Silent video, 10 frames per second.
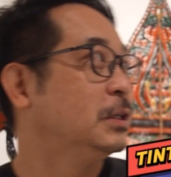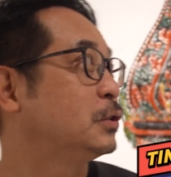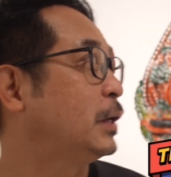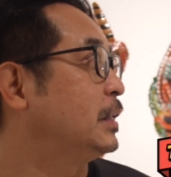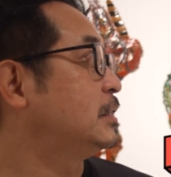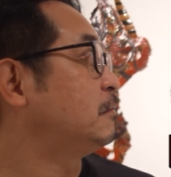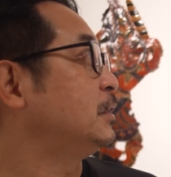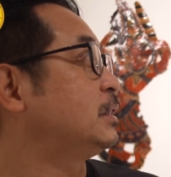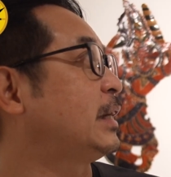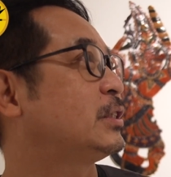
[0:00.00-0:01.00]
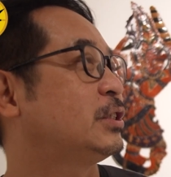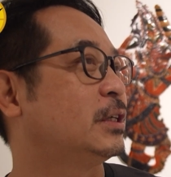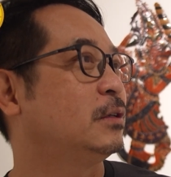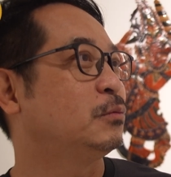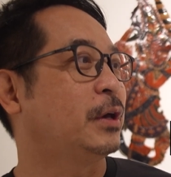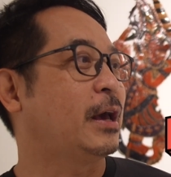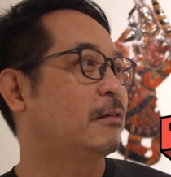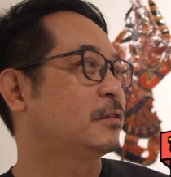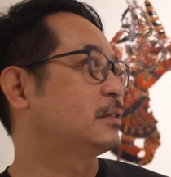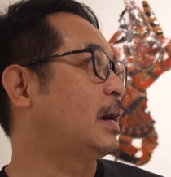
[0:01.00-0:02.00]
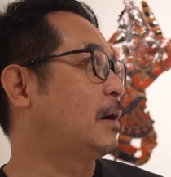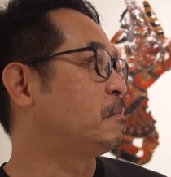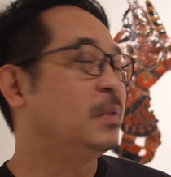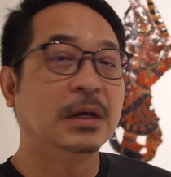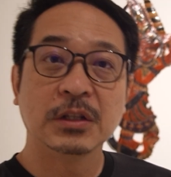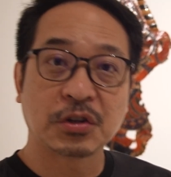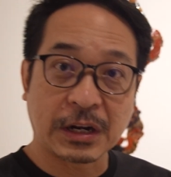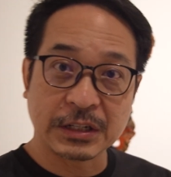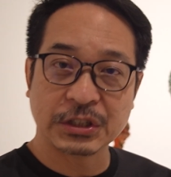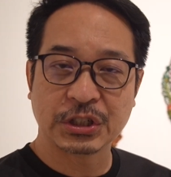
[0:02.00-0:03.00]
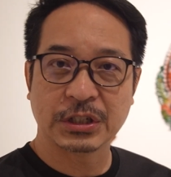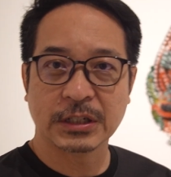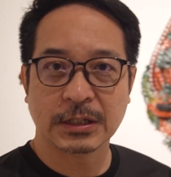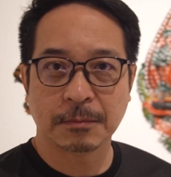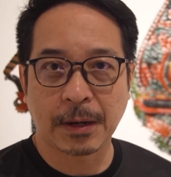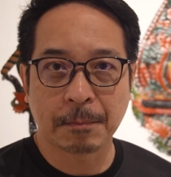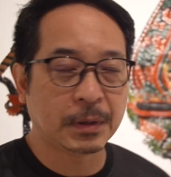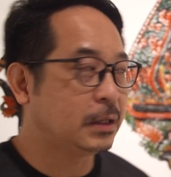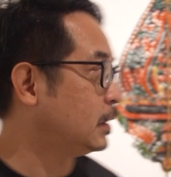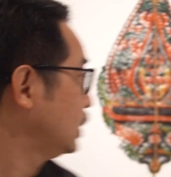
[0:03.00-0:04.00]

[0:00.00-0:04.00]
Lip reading: So at this first section, we have some traditional puppet